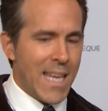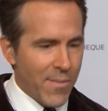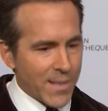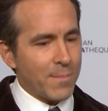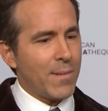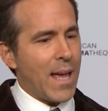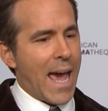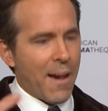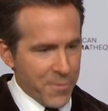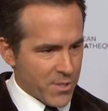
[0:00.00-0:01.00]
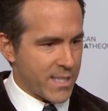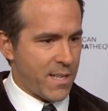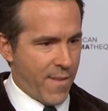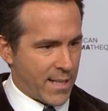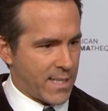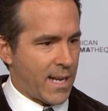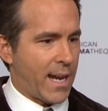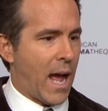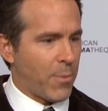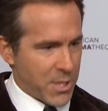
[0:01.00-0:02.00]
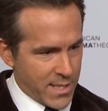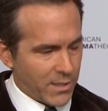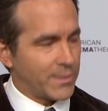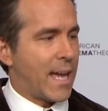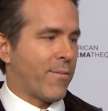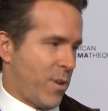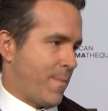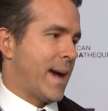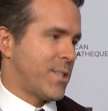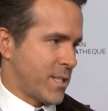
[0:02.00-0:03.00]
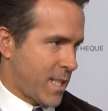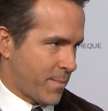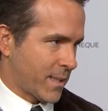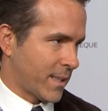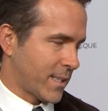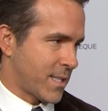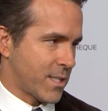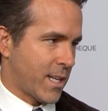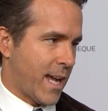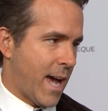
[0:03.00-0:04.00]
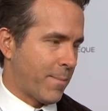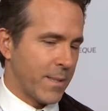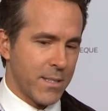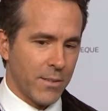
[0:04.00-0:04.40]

Even after this event tonight, I will still never imagine something like this is going to happen.